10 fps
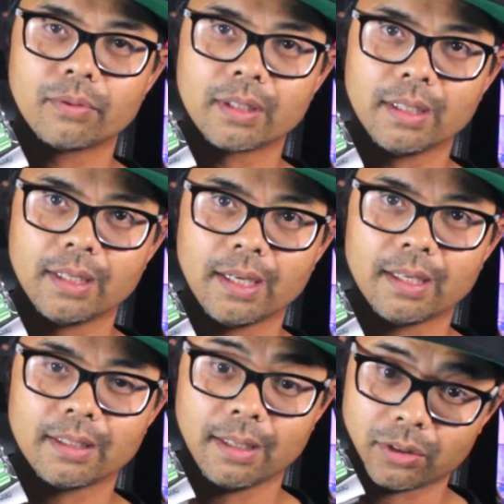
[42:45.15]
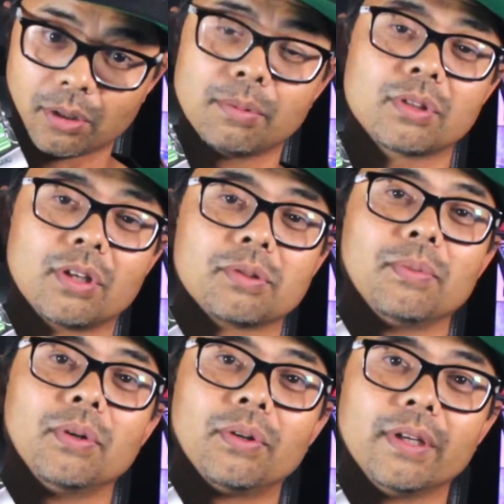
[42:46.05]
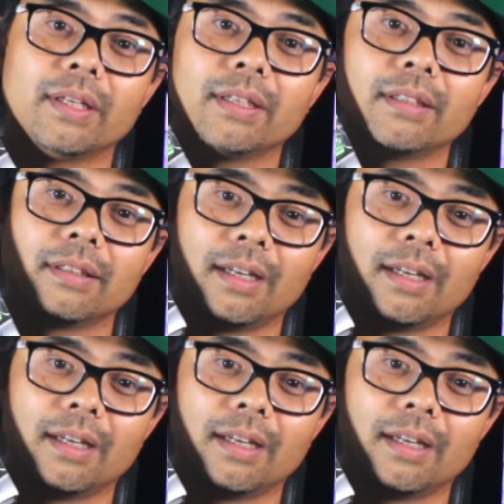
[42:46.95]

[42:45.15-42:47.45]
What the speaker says: We're going to get a turbocharged motor in it.